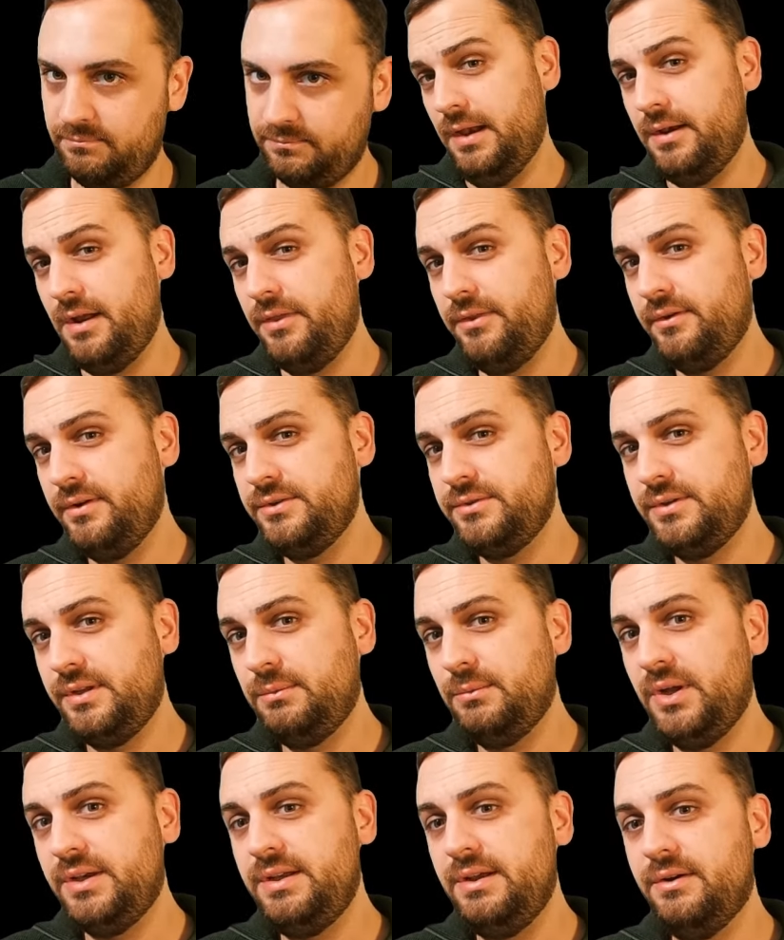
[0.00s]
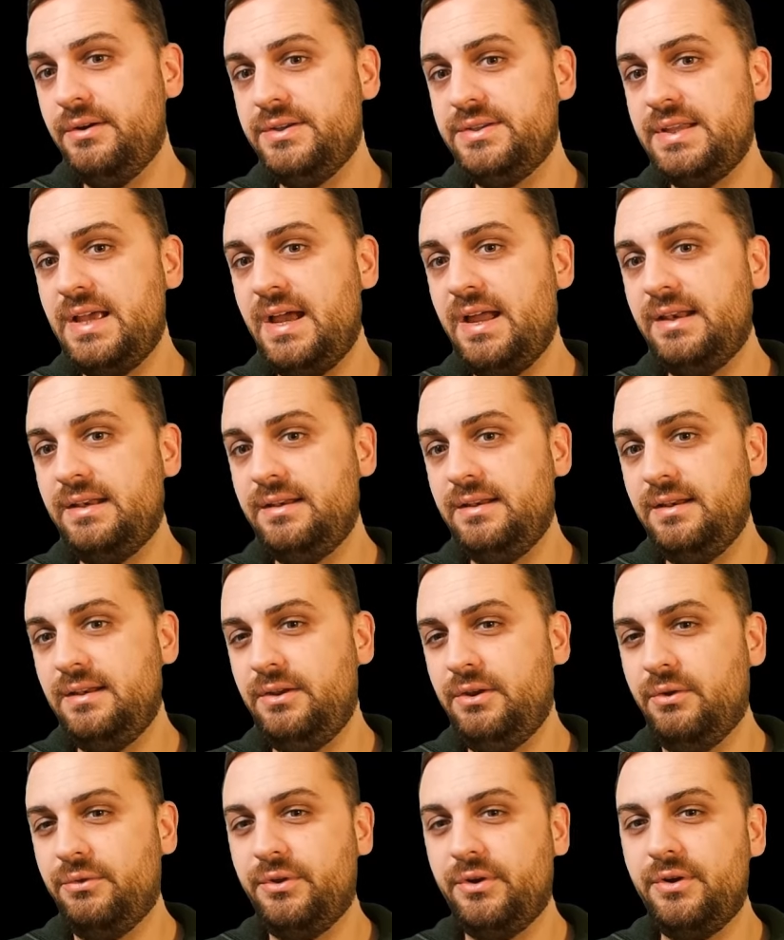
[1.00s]
Another interesting one here is that
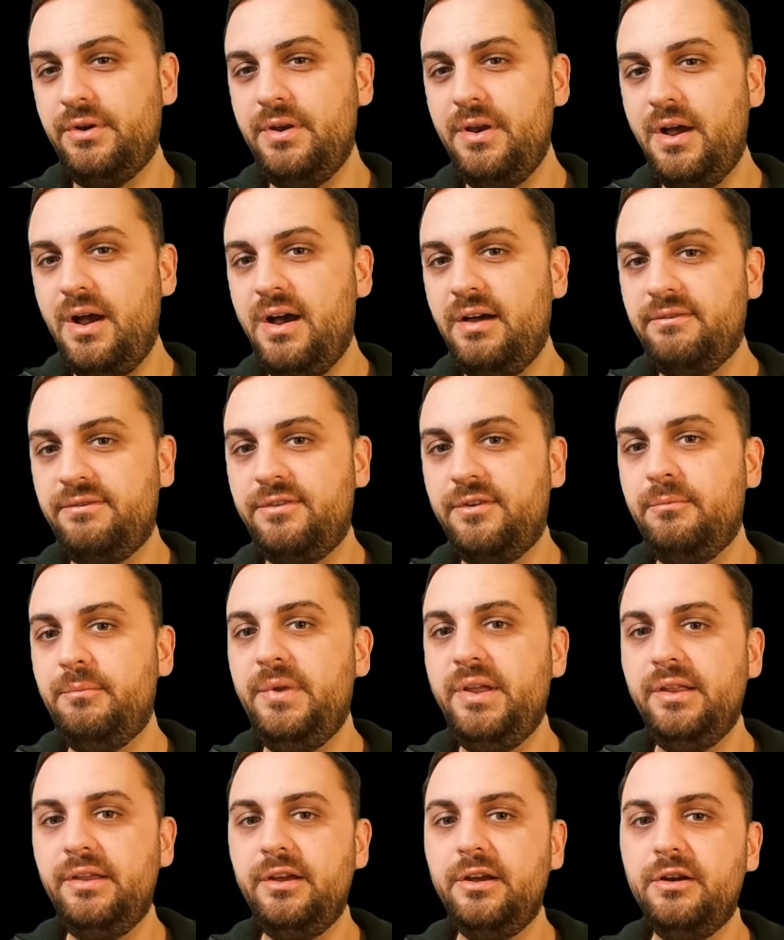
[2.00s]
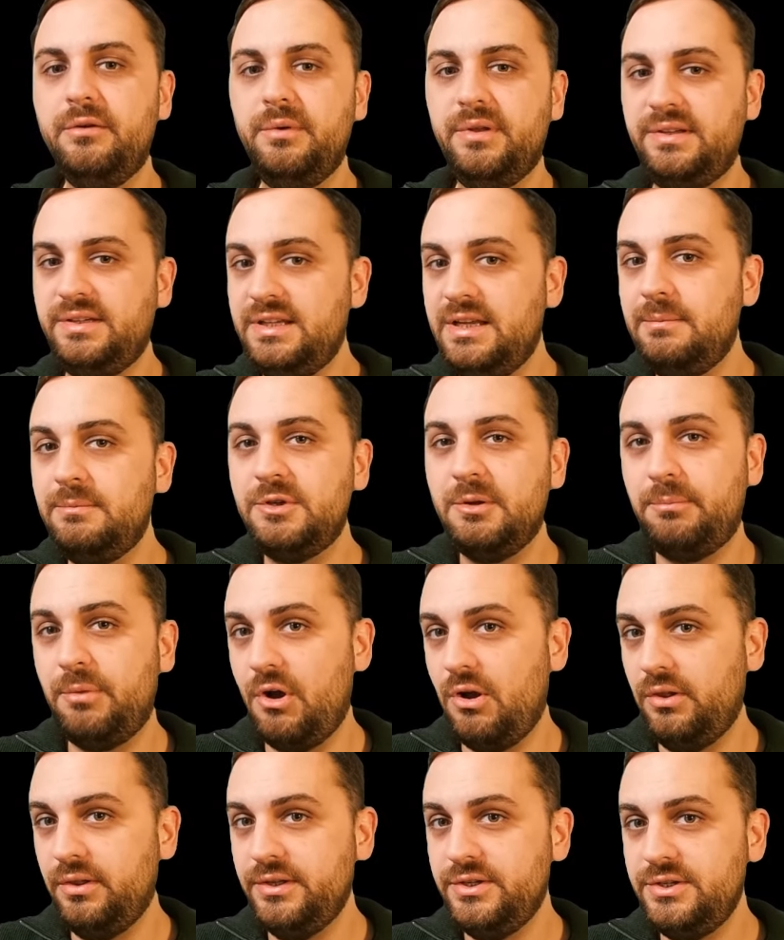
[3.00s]
they're not familiar with team
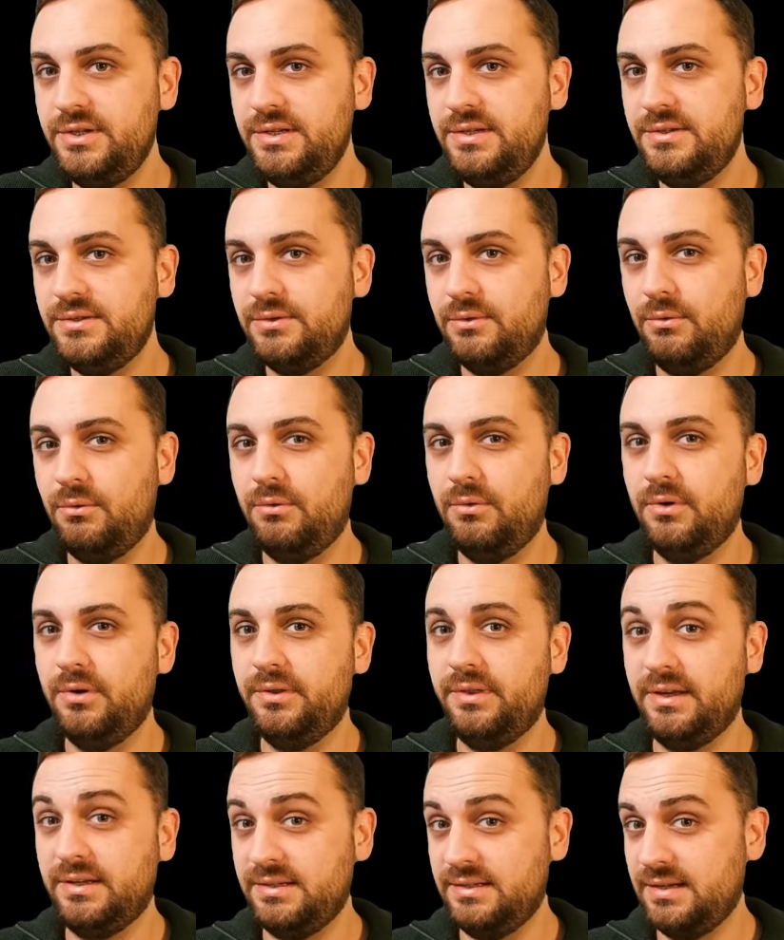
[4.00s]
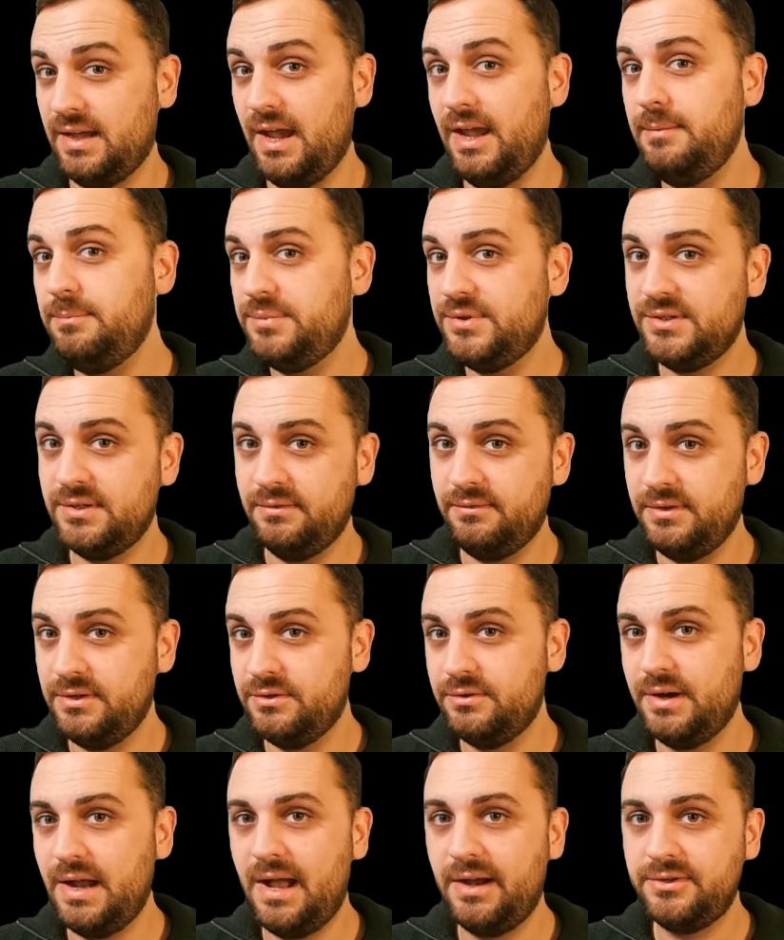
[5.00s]
topologies or the types of
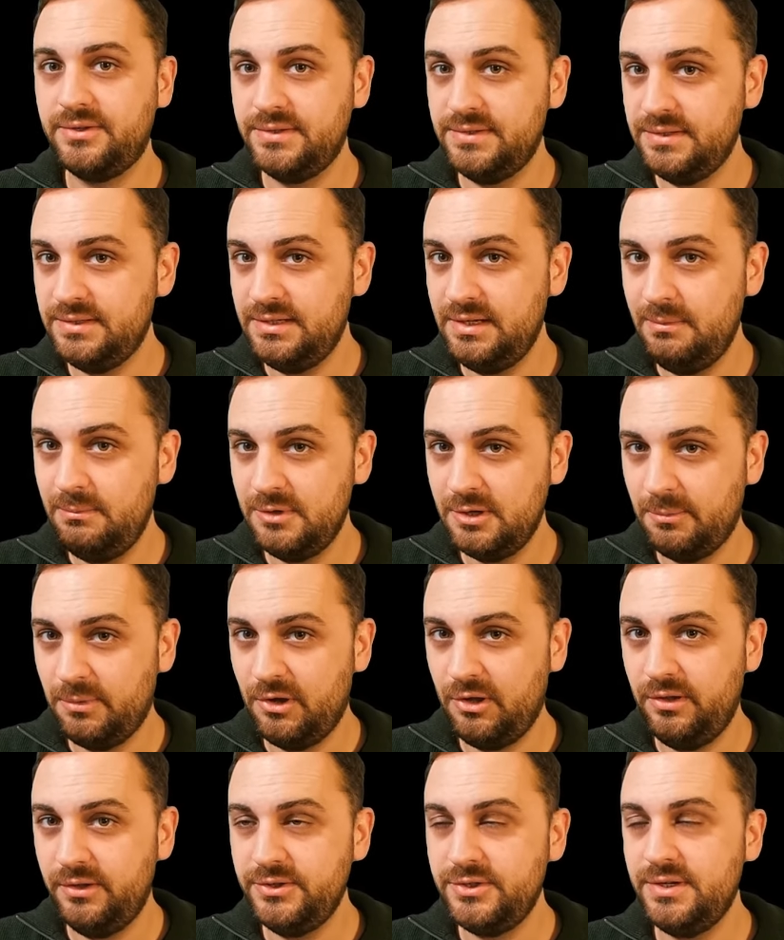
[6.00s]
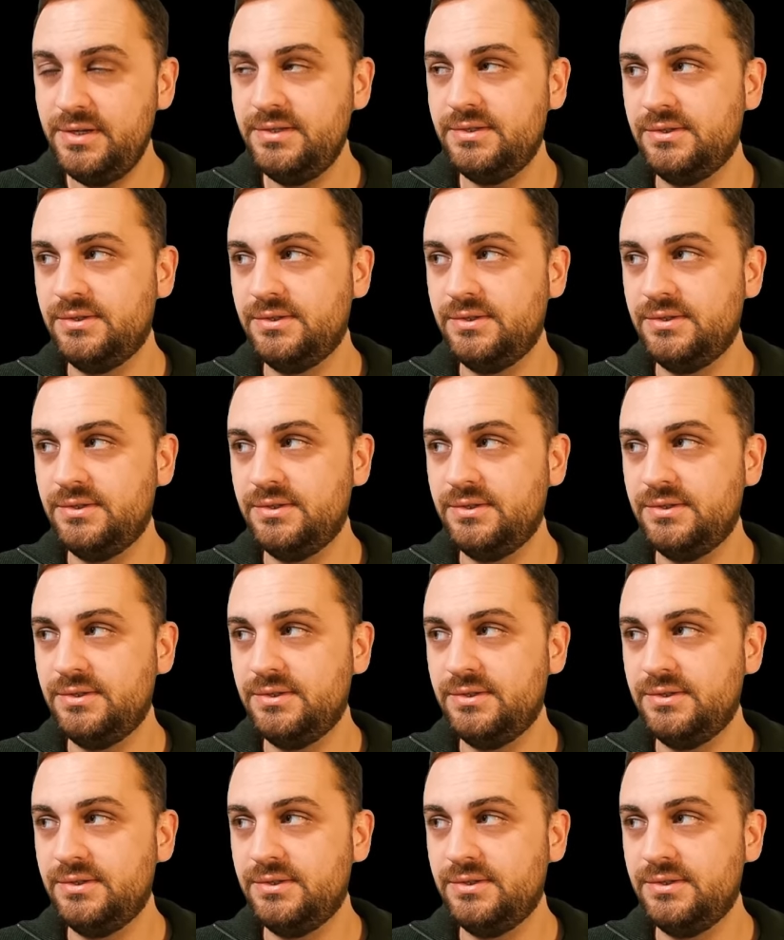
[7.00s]
interactions in team topologies.